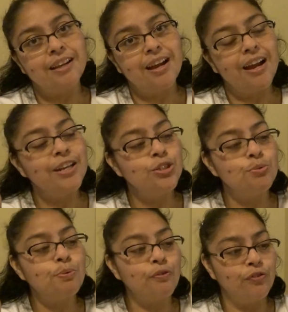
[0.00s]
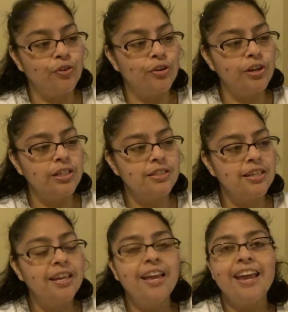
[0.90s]
I do prefer it.
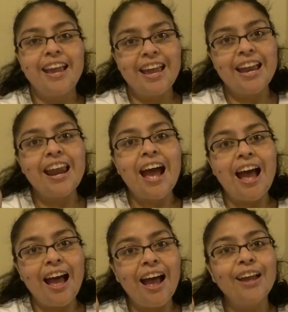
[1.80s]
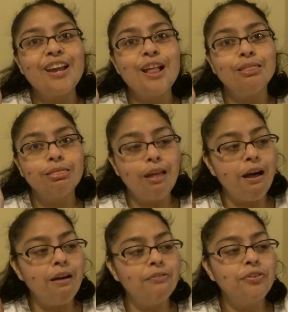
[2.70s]
And I
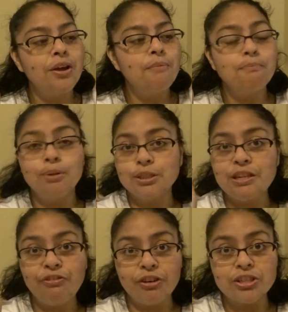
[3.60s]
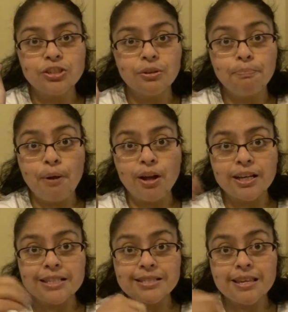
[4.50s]
love multifunctional
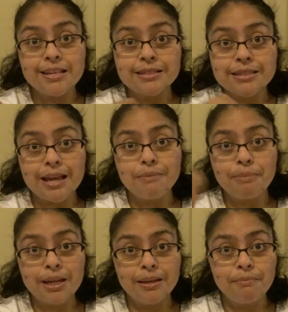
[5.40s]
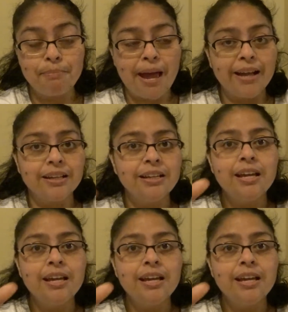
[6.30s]
pockets inside my bag.